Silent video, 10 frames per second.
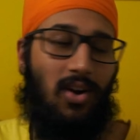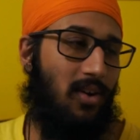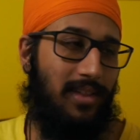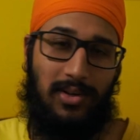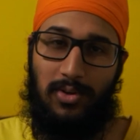
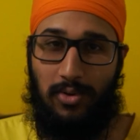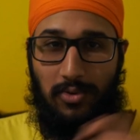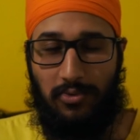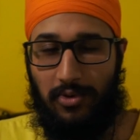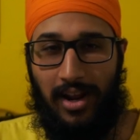or that cool
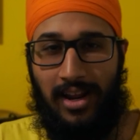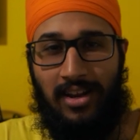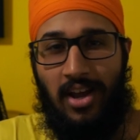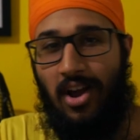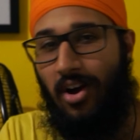friend,
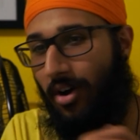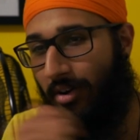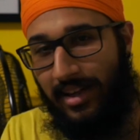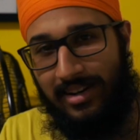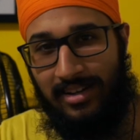
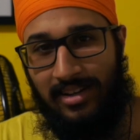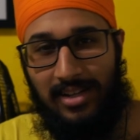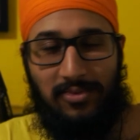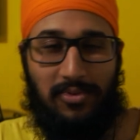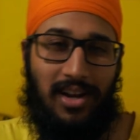or that
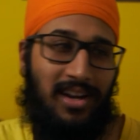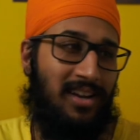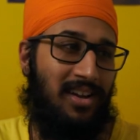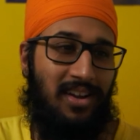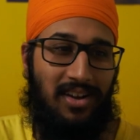nerdy friend,